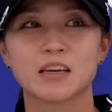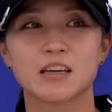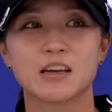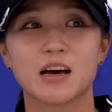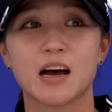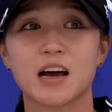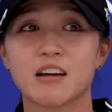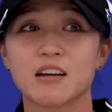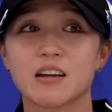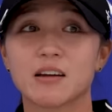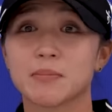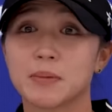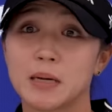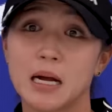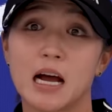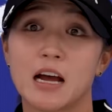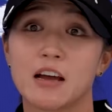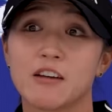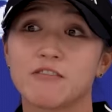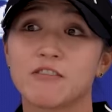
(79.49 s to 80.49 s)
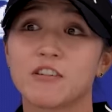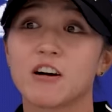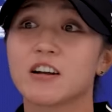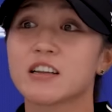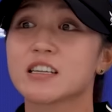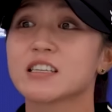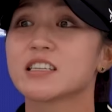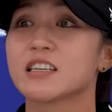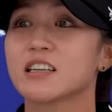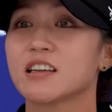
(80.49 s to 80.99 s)
Now I've
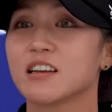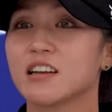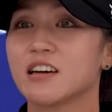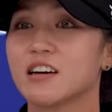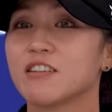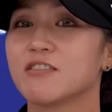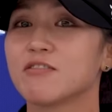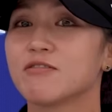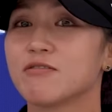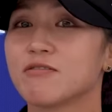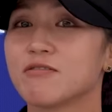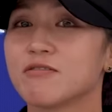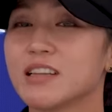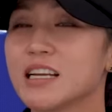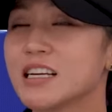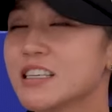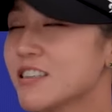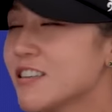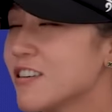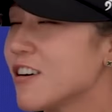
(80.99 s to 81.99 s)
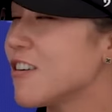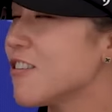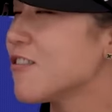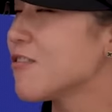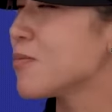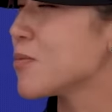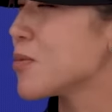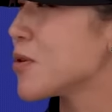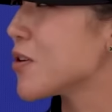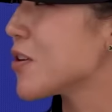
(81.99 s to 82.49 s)
gotten to love links
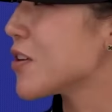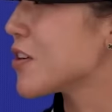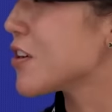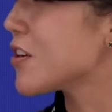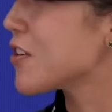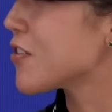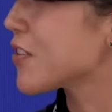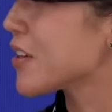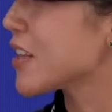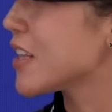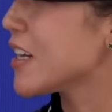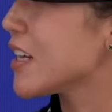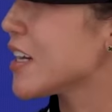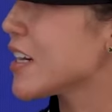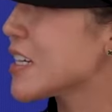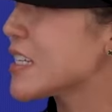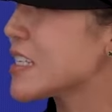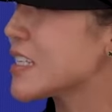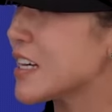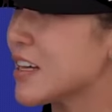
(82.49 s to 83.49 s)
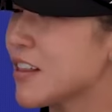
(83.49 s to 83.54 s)
golf more over the years.